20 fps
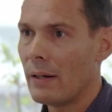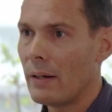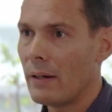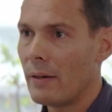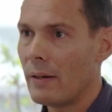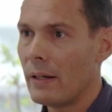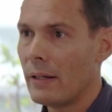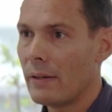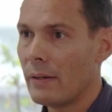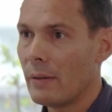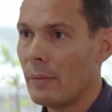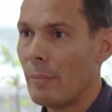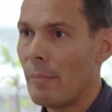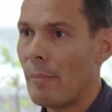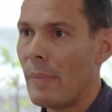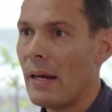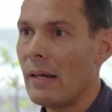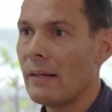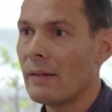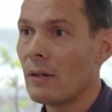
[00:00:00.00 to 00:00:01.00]
algorithm
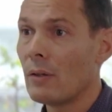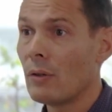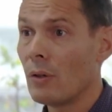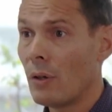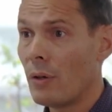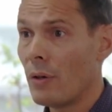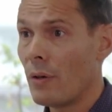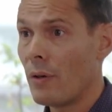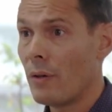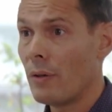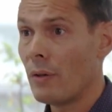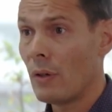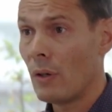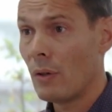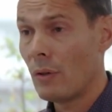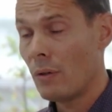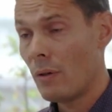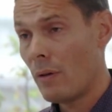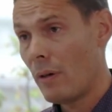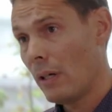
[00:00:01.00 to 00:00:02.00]
based on the current
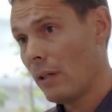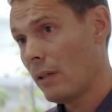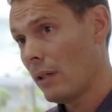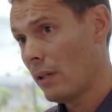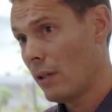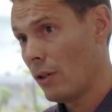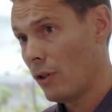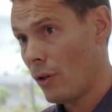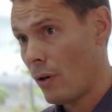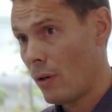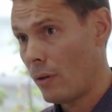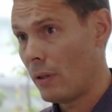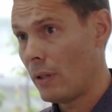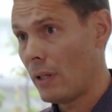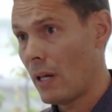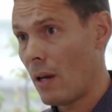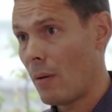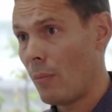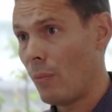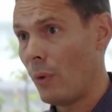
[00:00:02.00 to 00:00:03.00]
during this short
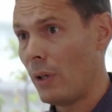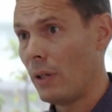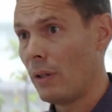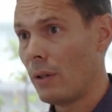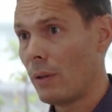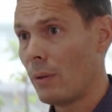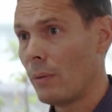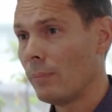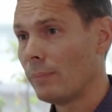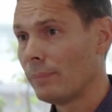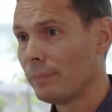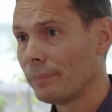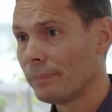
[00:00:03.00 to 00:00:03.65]
time window.